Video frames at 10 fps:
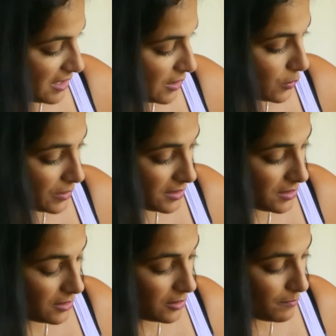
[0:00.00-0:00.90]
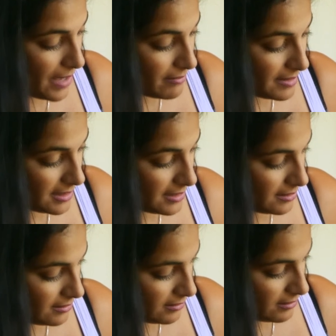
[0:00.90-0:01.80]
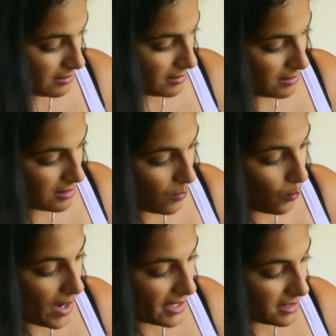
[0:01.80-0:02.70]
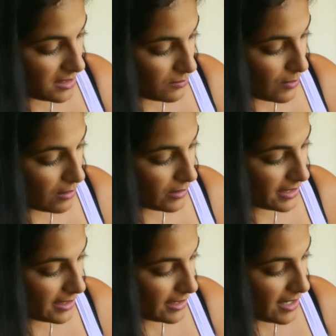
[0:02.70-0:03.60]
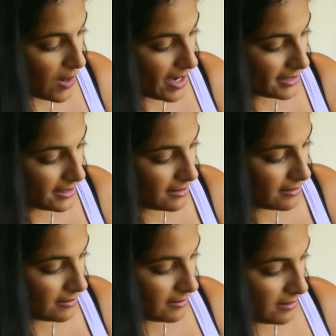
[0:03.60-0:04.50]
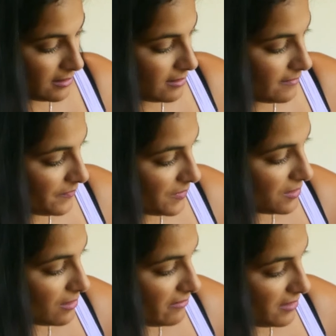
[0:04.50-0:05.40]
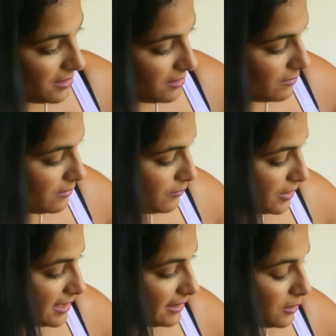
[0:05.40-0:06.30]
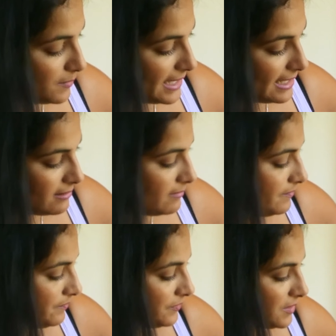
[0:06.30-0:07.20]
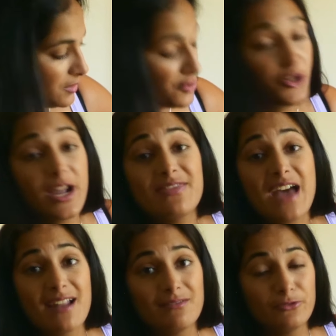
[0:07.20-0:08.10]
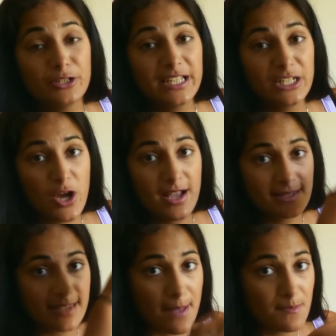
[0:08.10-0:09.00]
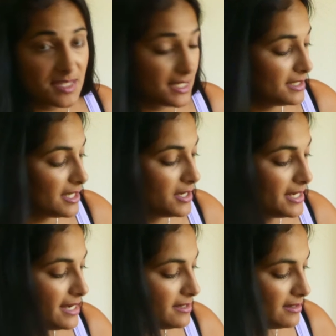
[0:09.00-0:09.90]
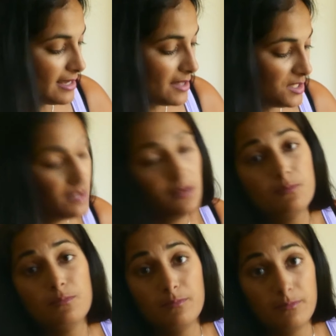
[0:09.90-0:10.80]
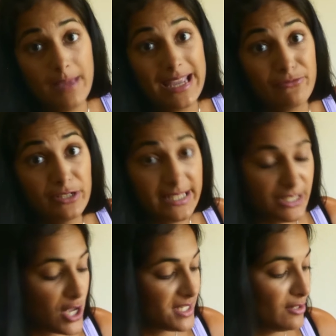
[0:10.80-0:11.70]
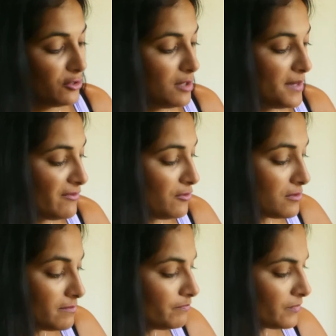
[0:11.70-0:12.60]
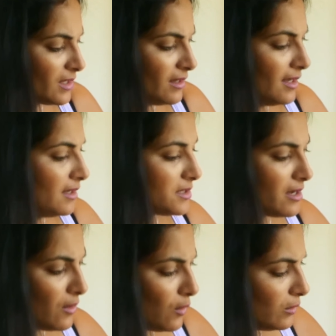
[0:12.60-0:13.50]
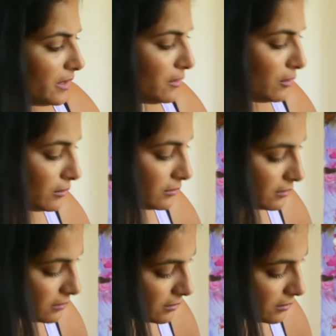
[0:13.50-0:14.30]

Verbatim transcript: in accordance to your baby's weight as well and height. So you can to bring it a little bit in to create that really nice M seat that you need to make it really nice and ergonomic for them. So all in all,